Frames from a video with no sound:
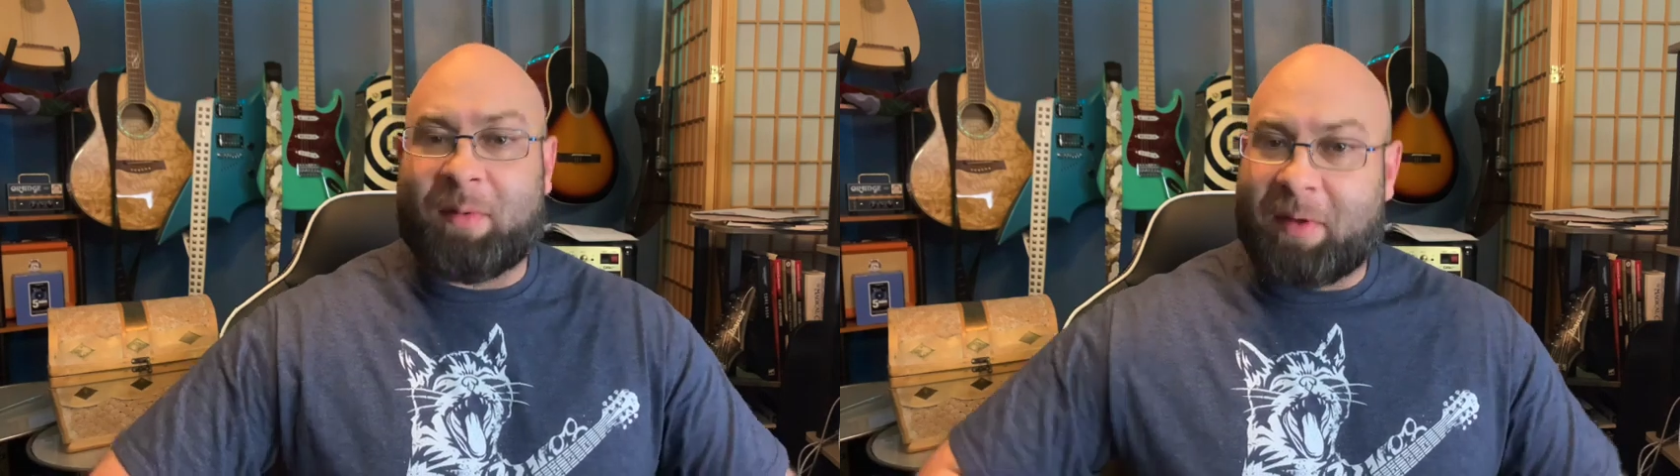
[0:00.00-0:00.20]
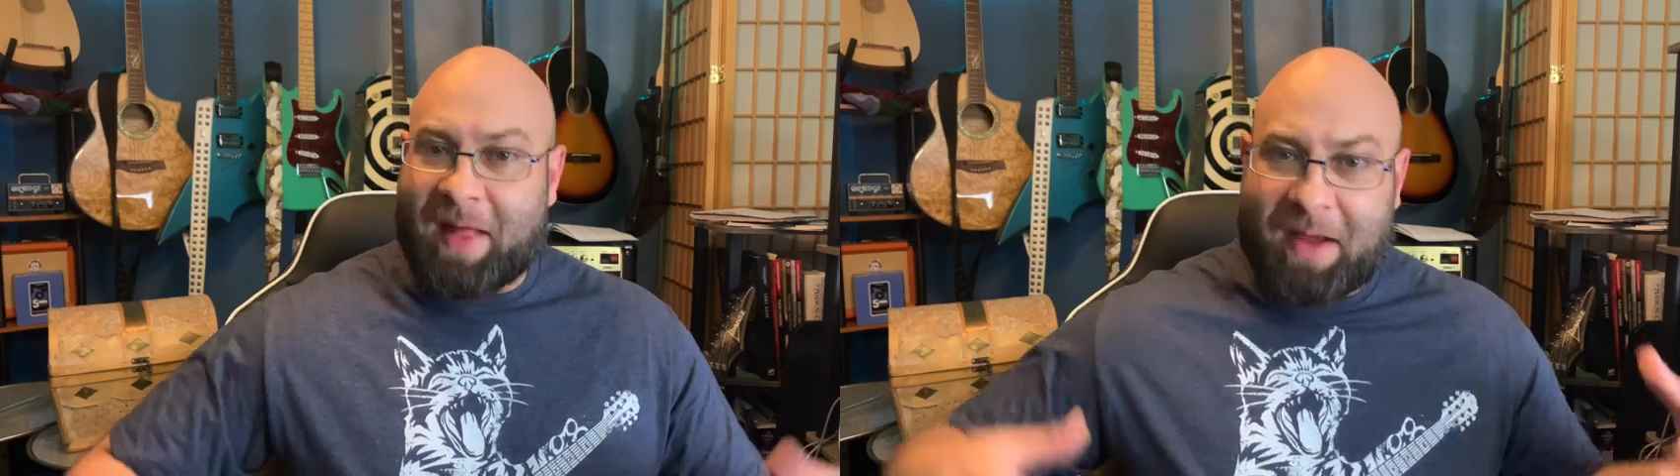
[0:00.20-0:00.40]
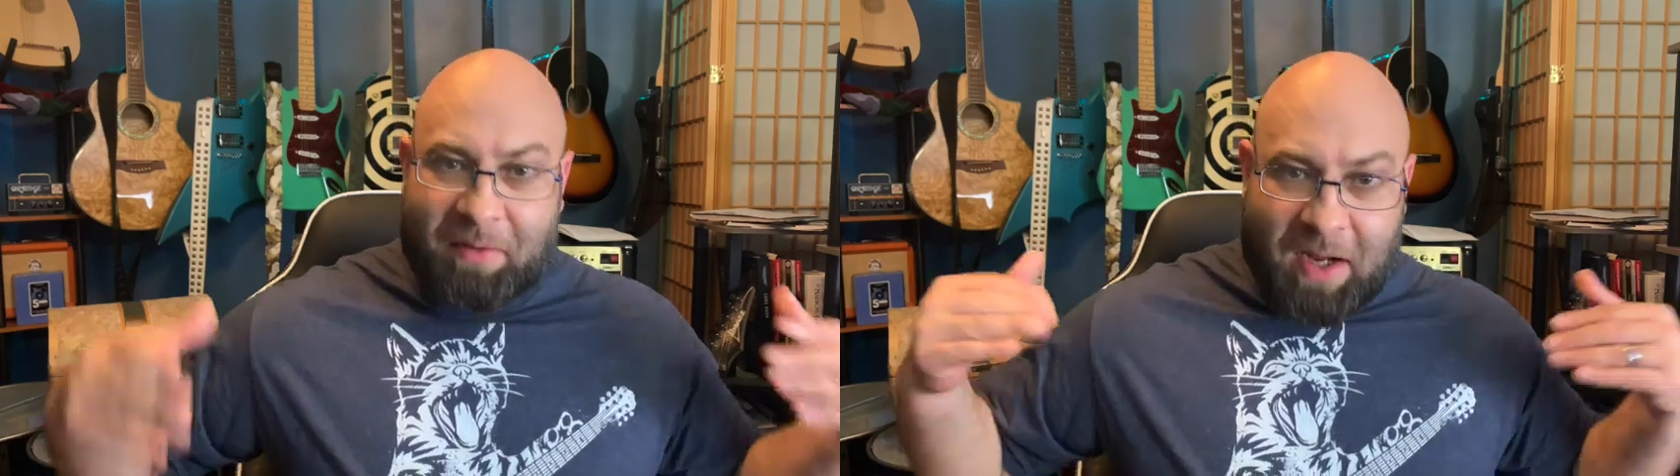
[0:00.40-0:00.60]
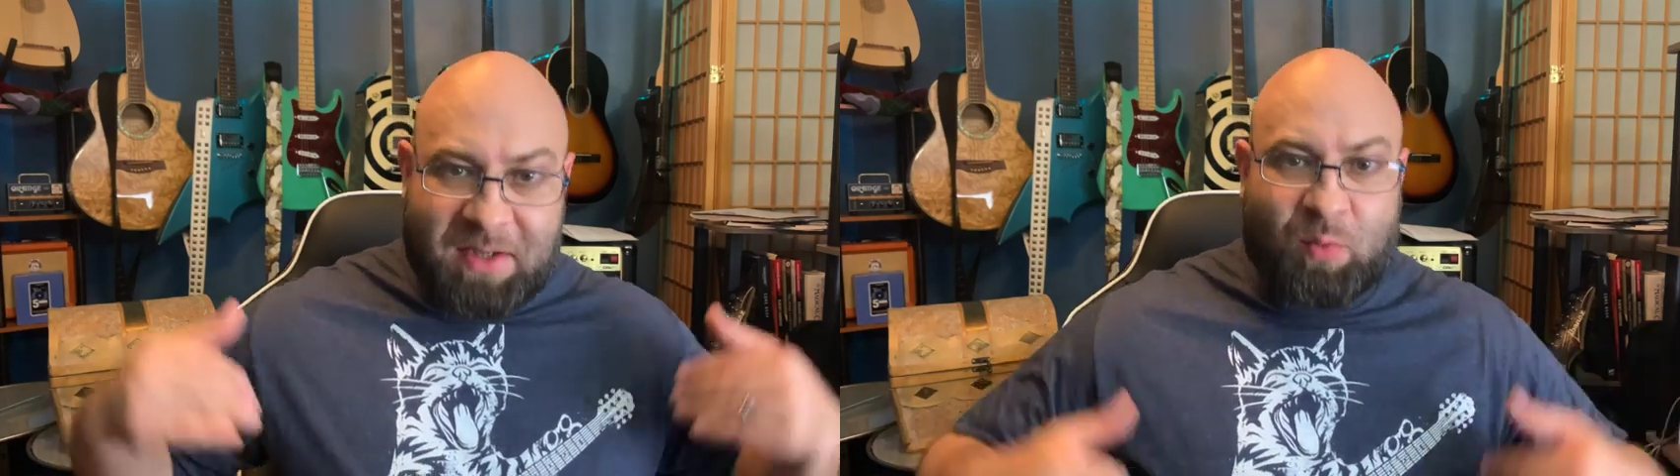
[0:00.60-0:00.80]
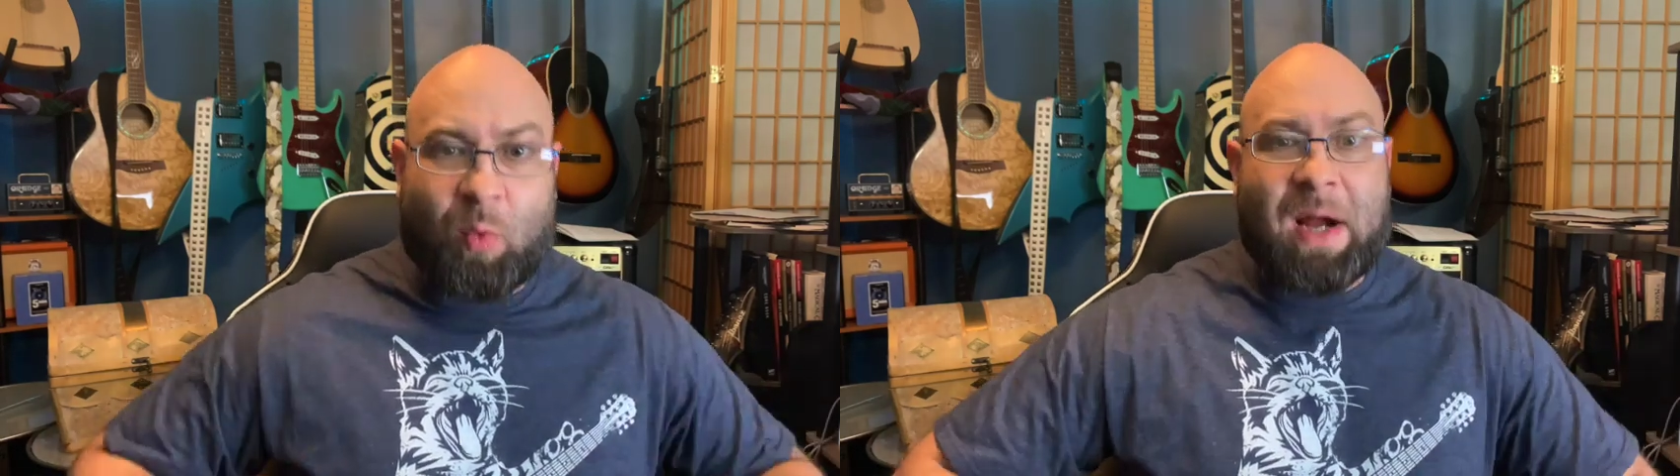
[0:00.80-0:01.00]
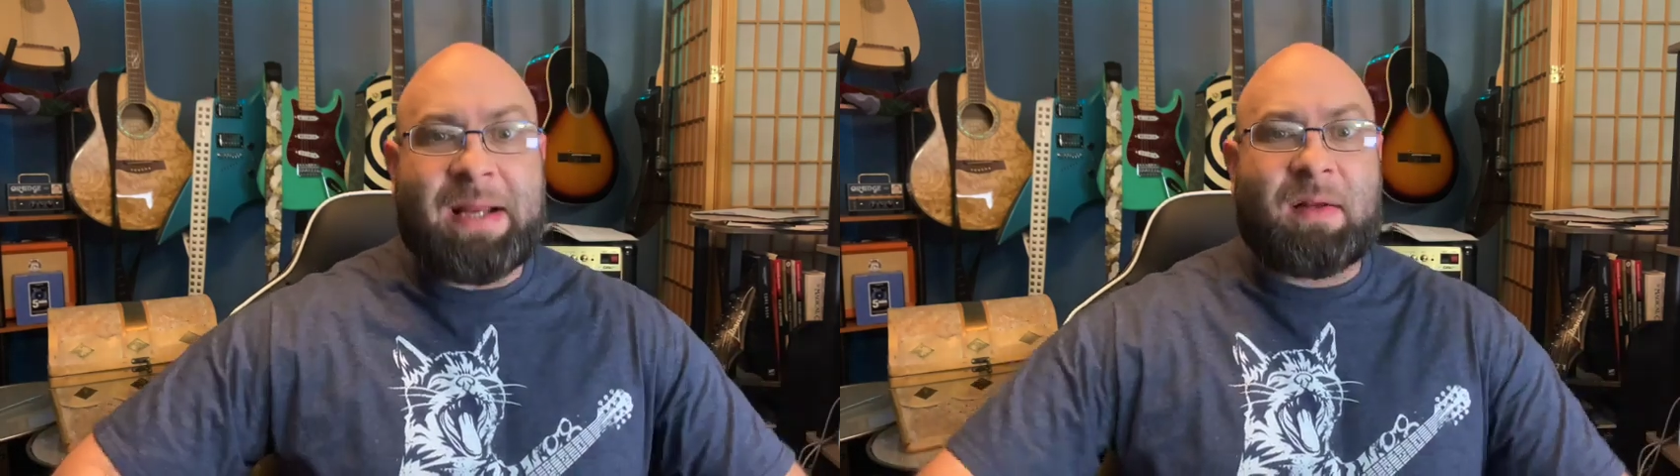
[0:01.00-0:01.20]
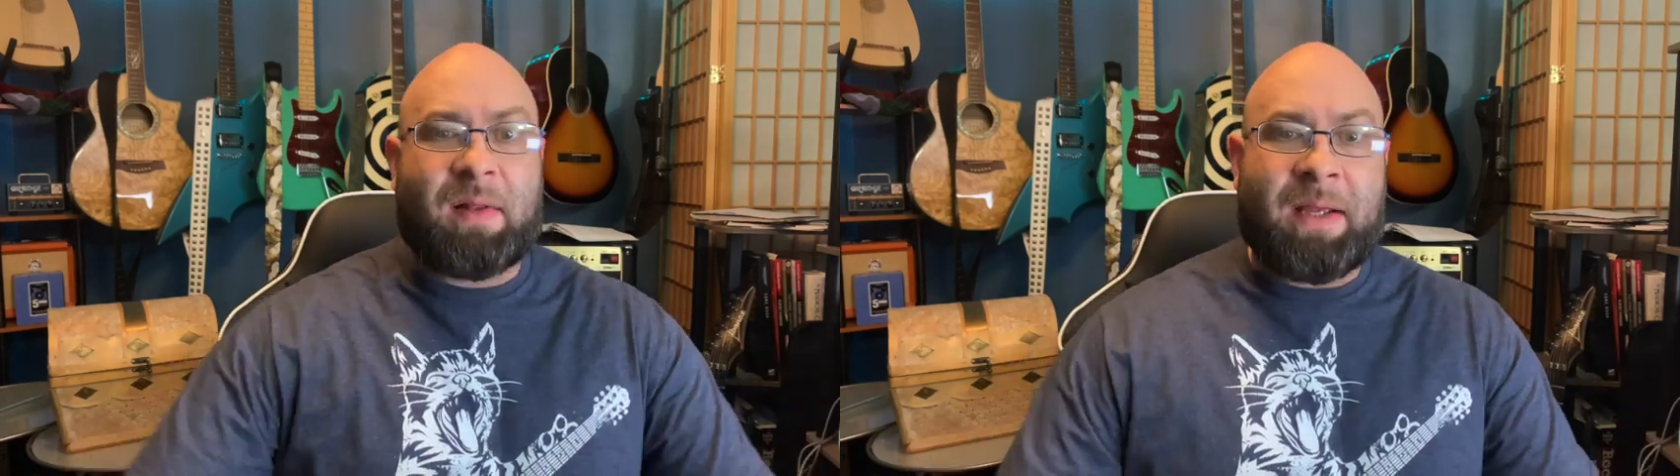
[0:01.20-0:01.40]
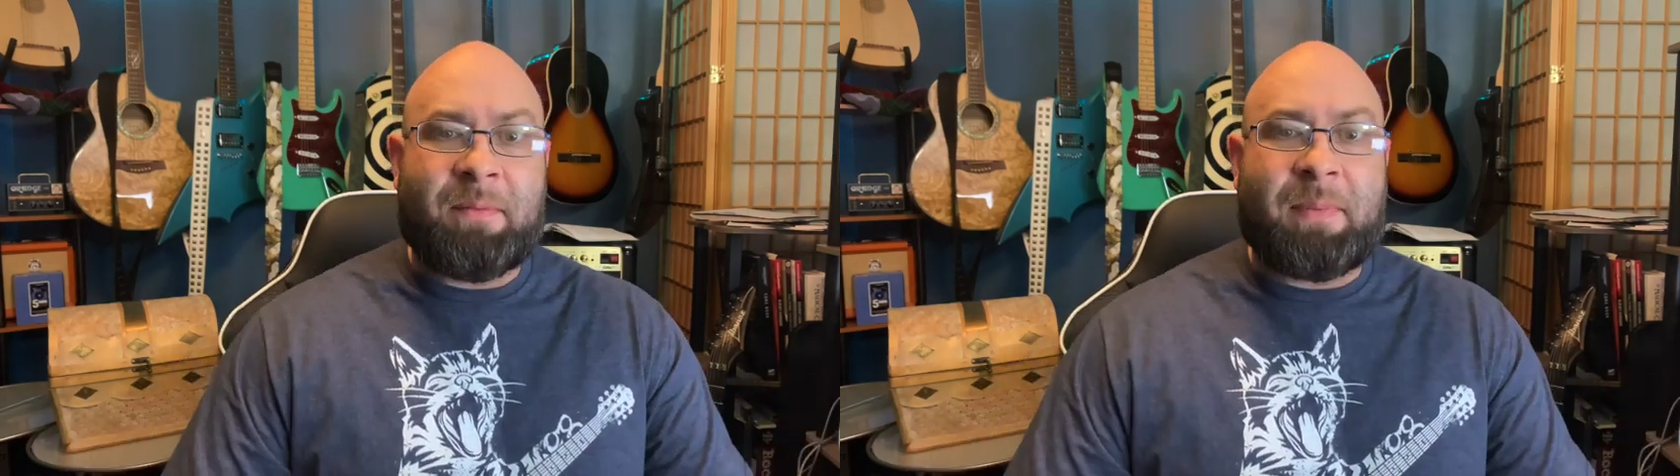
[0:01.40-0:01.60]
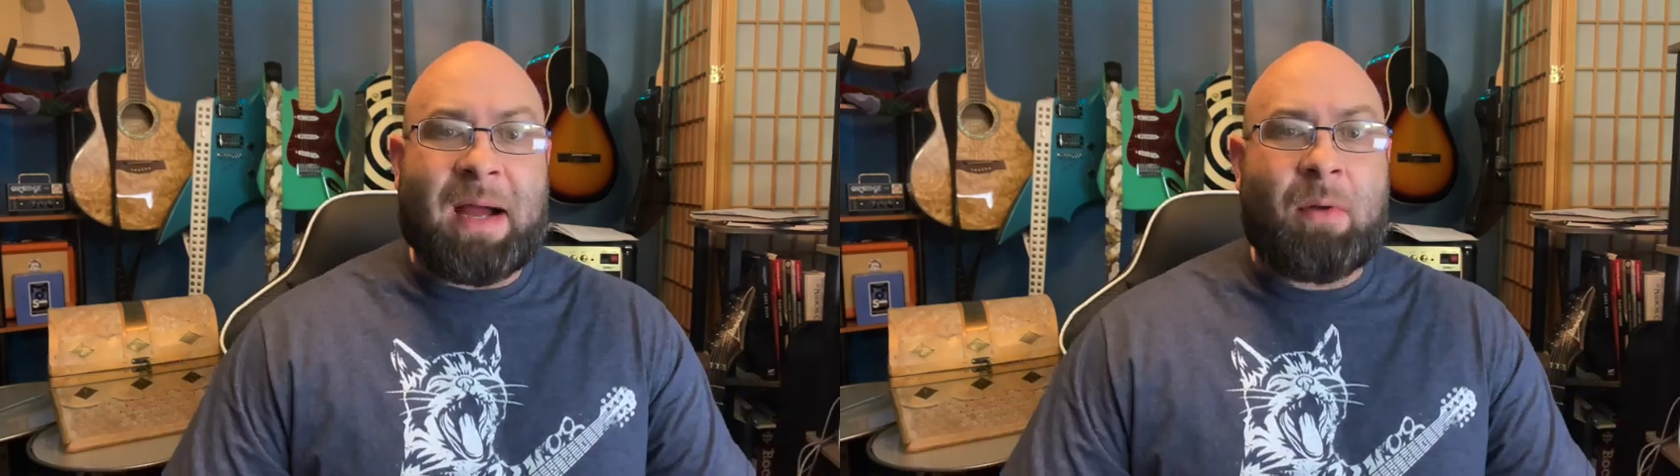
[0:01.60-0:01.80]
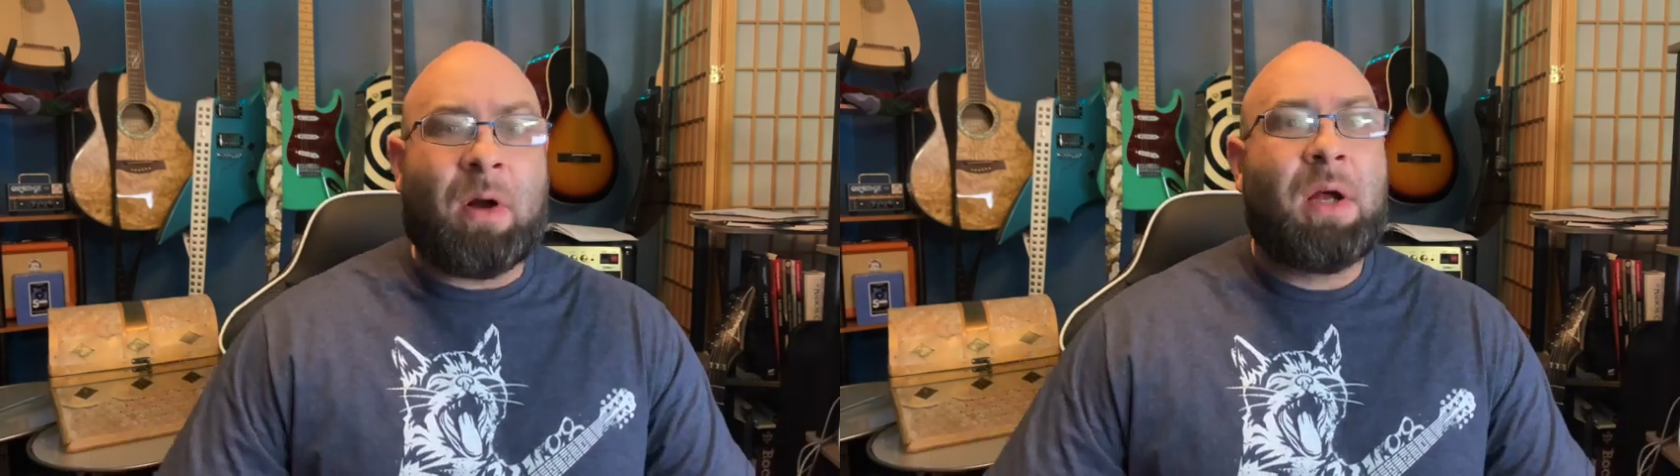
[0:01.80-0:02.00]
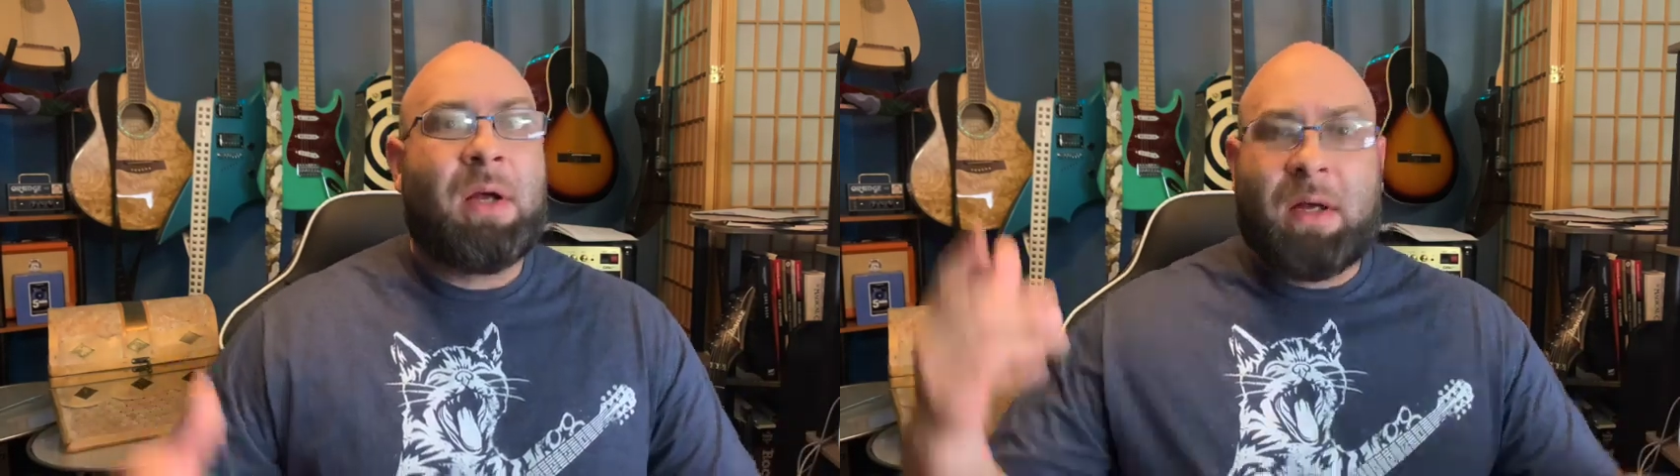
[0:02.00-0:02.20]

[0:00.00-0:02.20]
where they have a nice white, clean power.